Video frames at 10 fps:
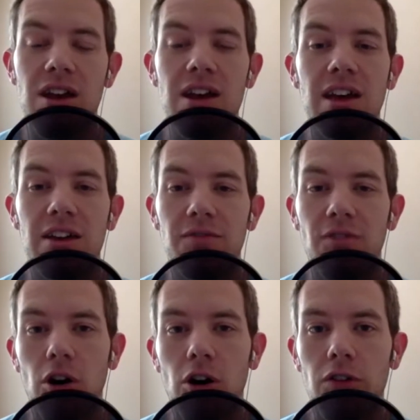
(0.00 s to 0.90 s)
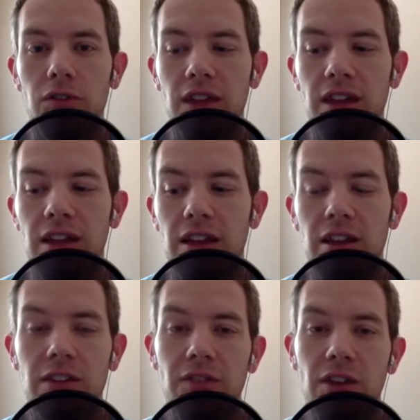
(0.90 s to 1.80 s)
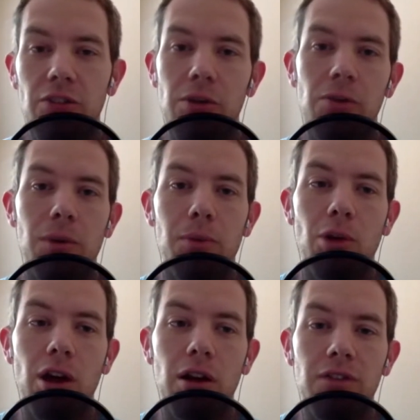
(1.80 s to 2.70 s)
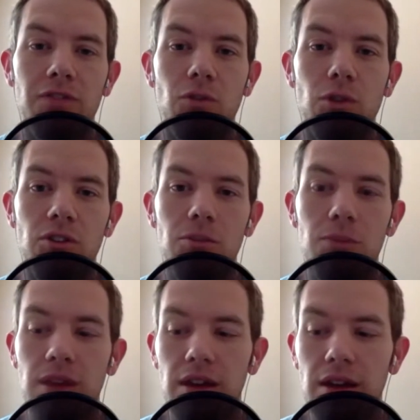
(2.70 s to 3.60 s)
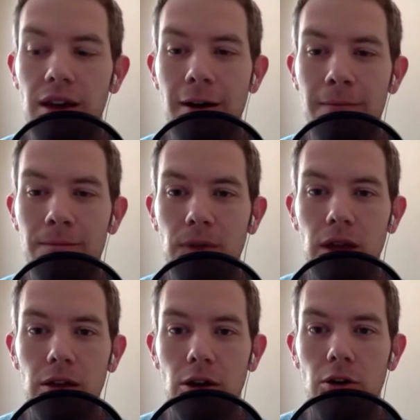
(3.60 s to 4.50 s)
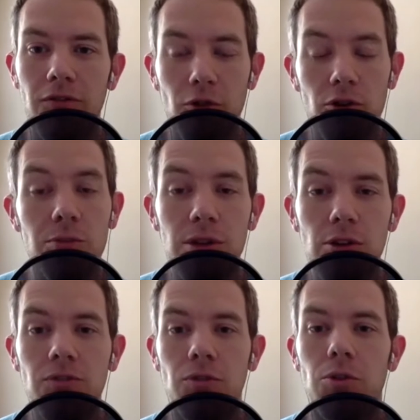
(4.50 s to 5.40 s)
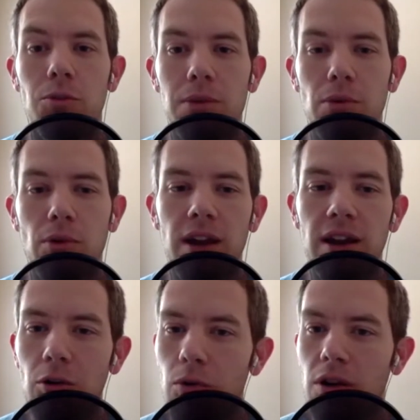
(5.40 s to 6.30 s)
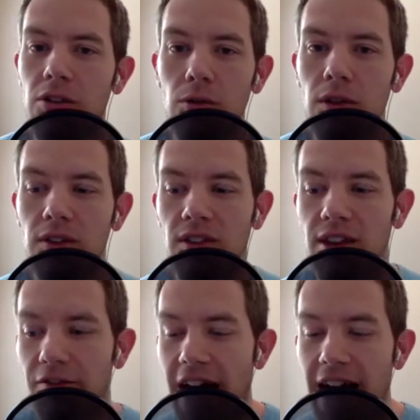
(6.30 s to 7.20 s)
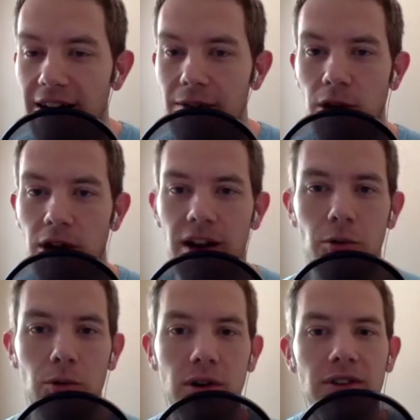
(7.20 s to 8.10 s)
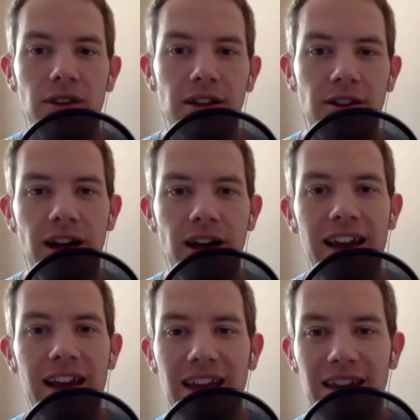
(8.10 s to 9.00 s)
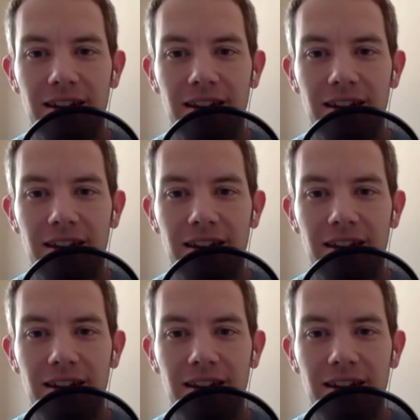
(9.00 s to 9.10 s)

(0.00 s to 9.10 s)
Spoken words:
involved in the development of my product for it to be, useful to people, right? I don't want to do this in a vacuum, right? I don't want to sit here and ideate in a